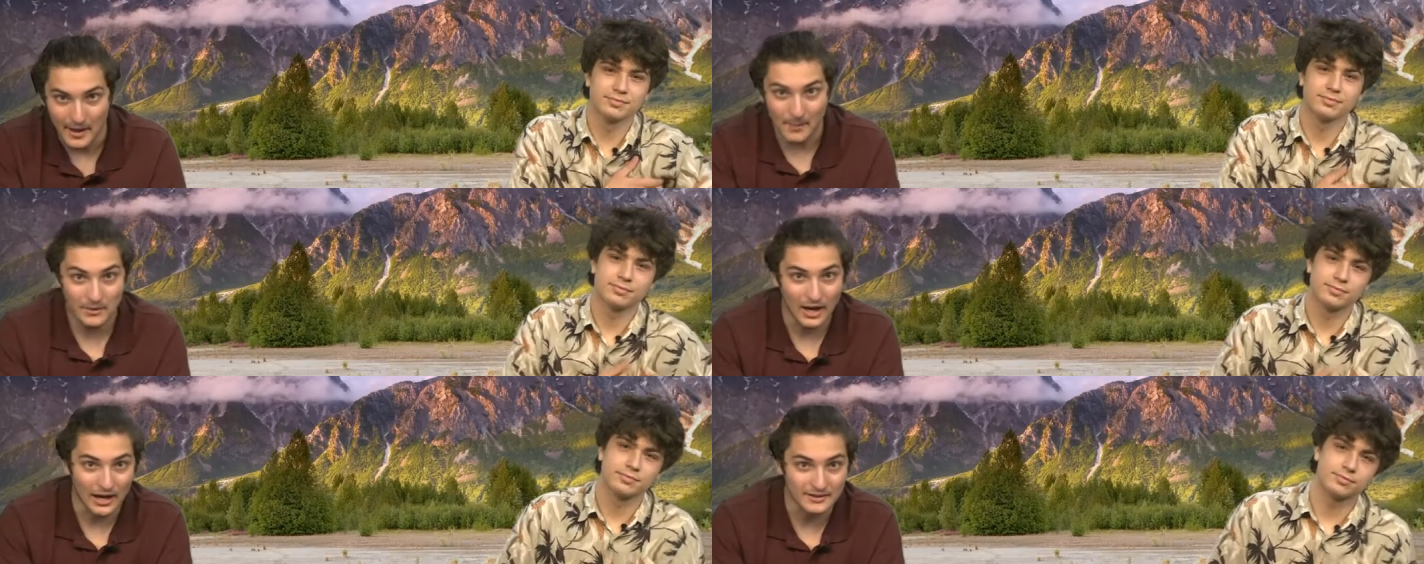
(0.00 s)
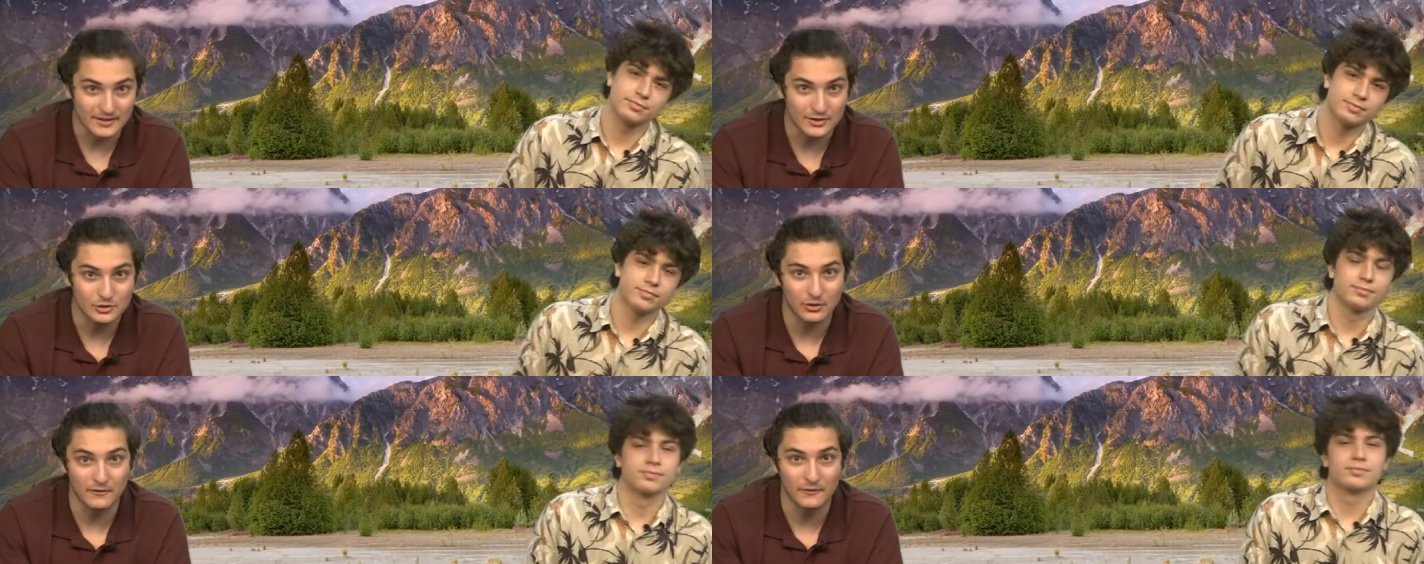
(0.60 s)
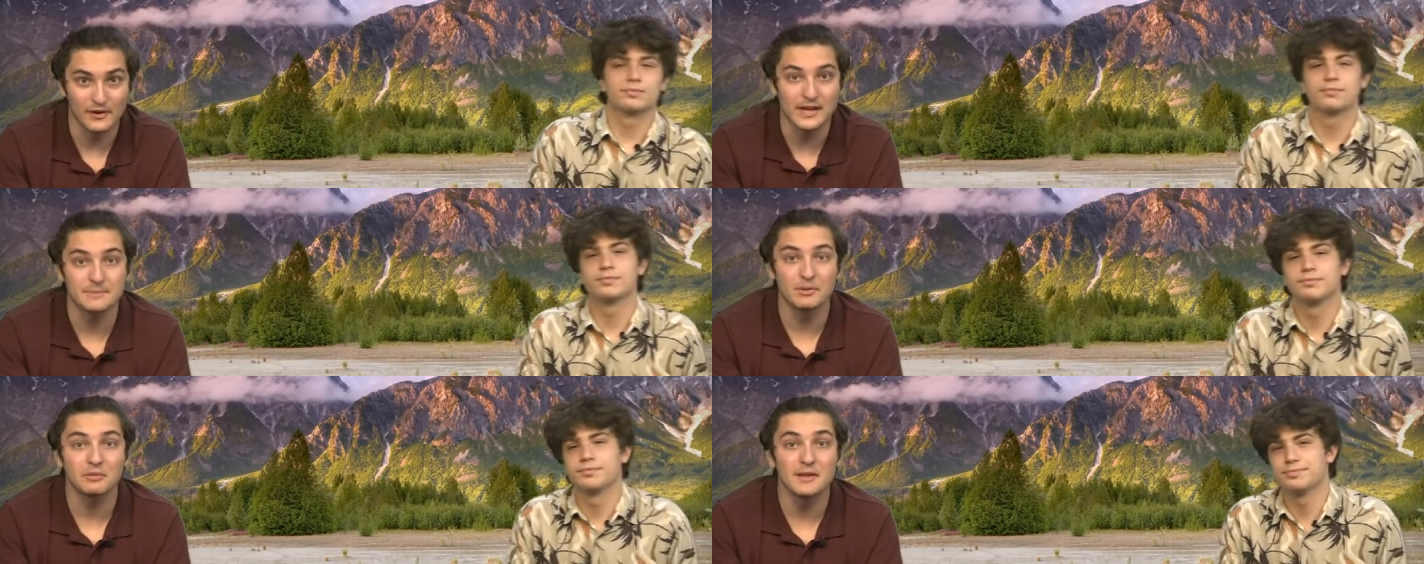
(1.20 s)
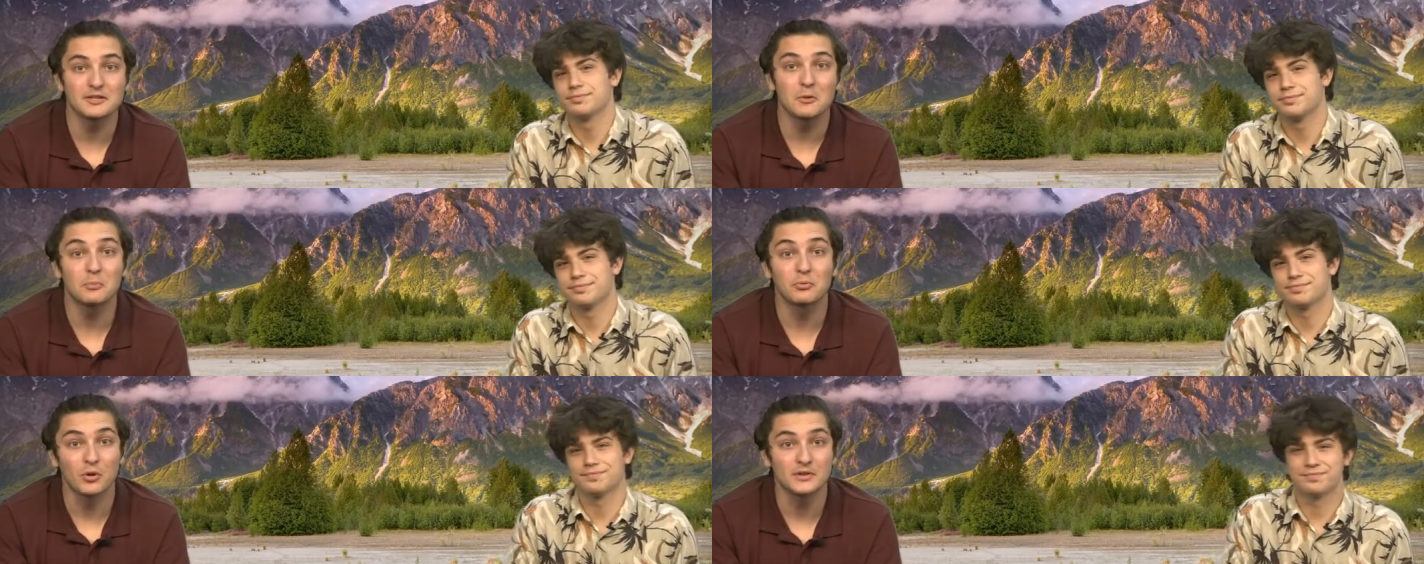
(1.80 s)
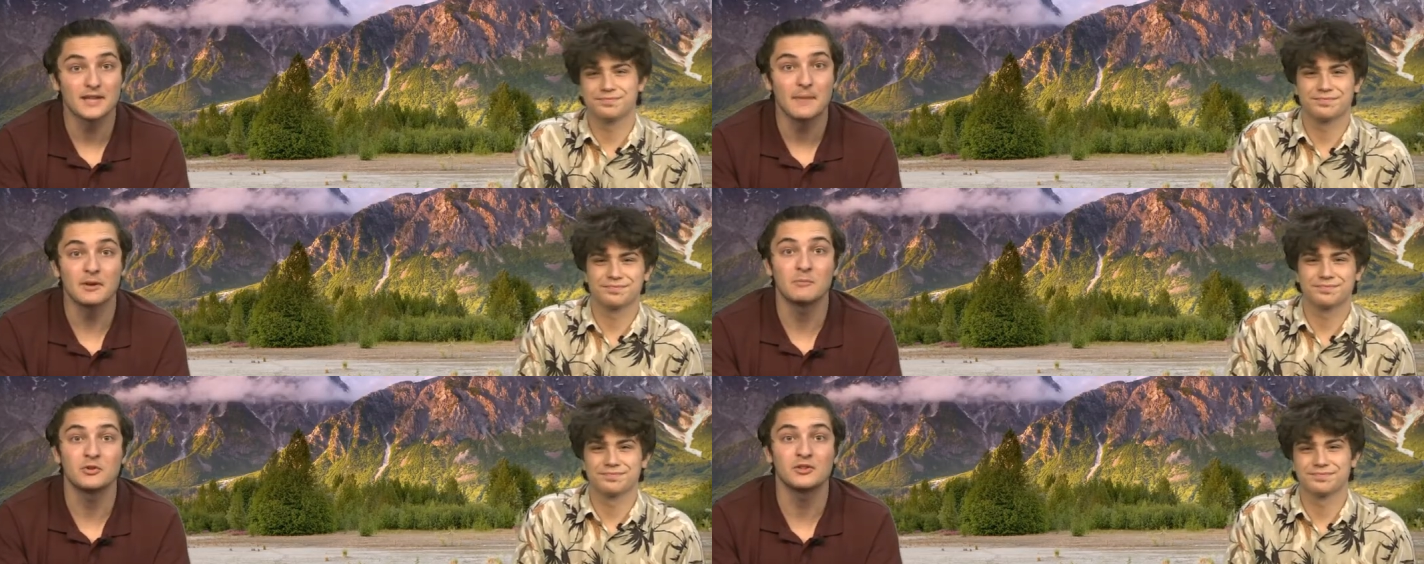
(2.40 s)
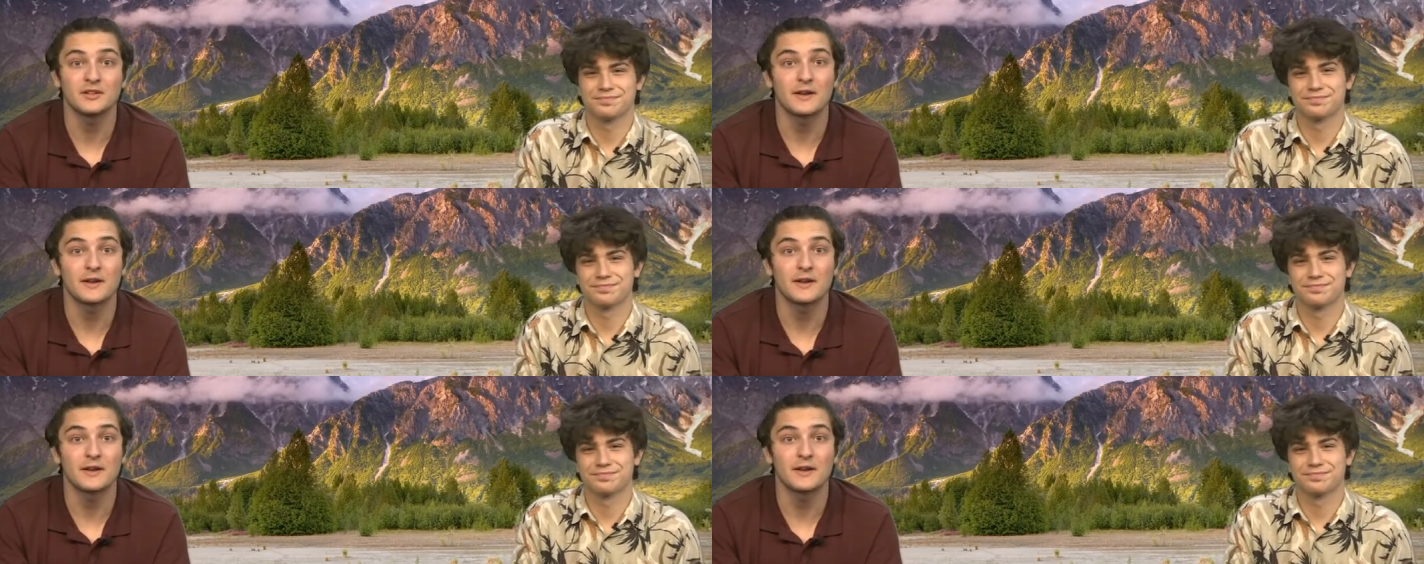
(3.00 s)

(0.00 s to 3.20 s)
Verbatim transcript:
Speaker 1: EPCOT is short for Experimental Prototype Community